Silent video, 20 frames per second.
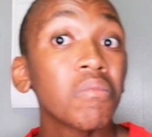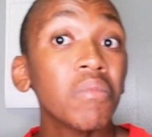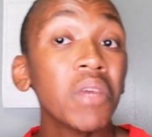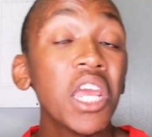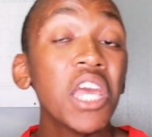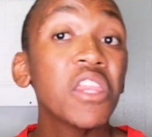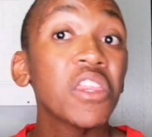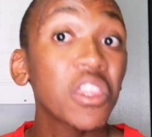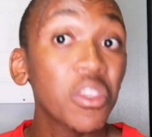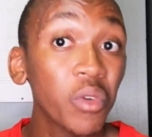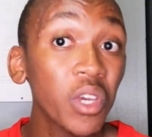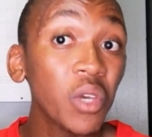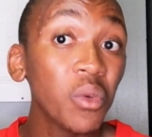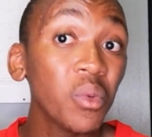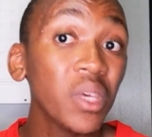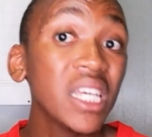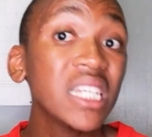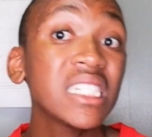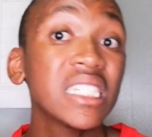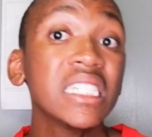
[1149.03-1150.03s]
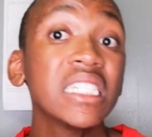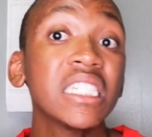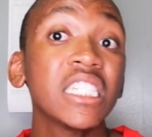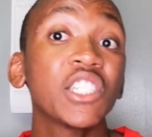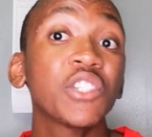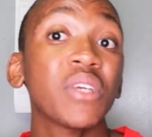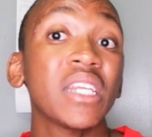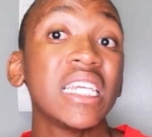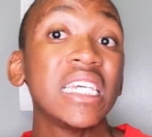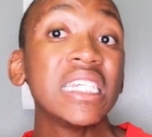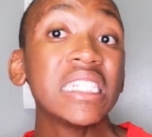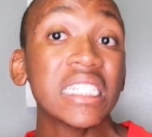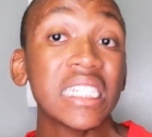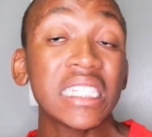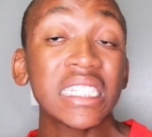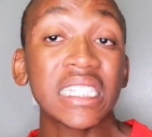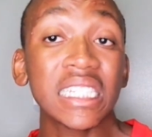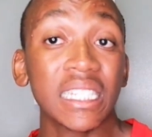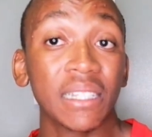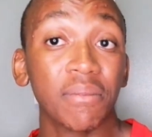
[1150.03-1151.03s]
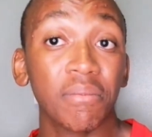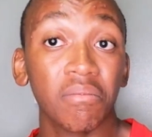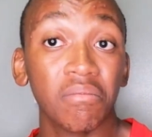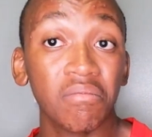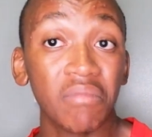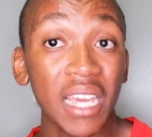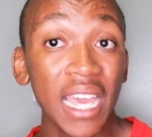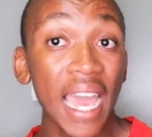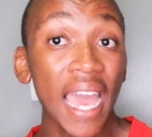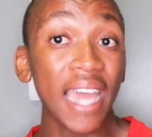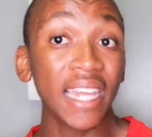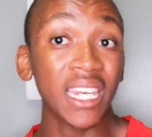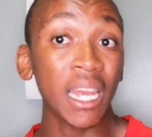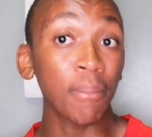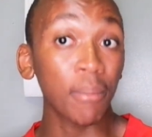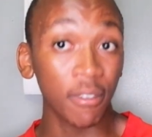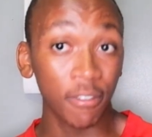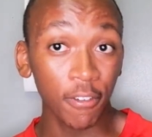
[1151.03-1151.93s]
In 3 weeks since its release, it's at number